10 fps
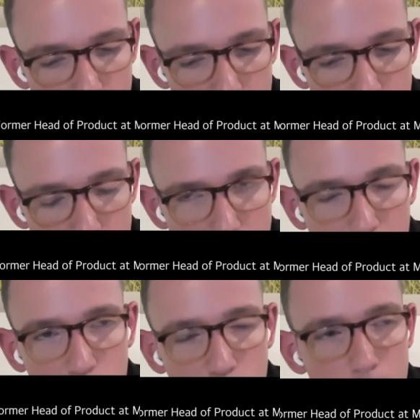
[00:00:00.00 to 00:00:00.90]
unit
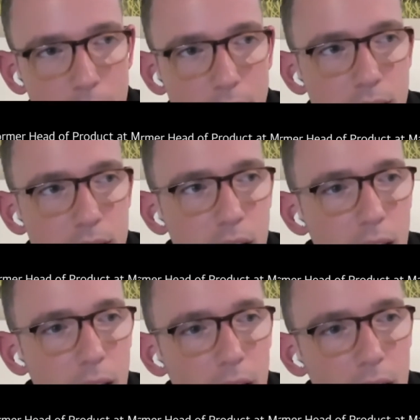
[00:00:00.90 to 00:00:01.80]
economics
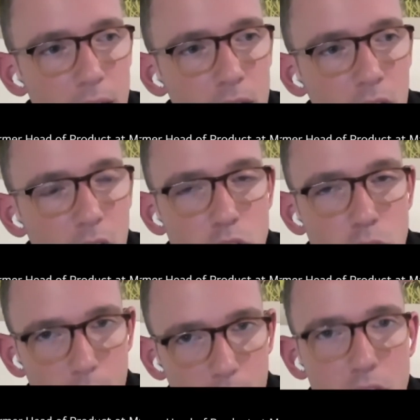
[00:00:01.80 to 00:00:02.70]
and the
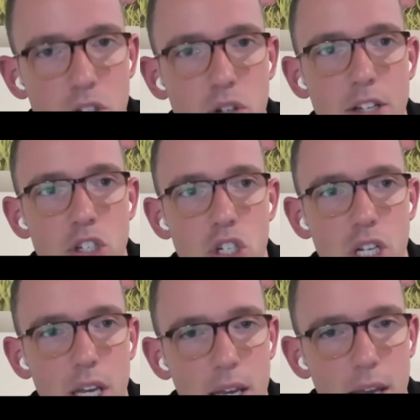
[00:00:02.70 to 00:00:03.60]
go-to-market strategy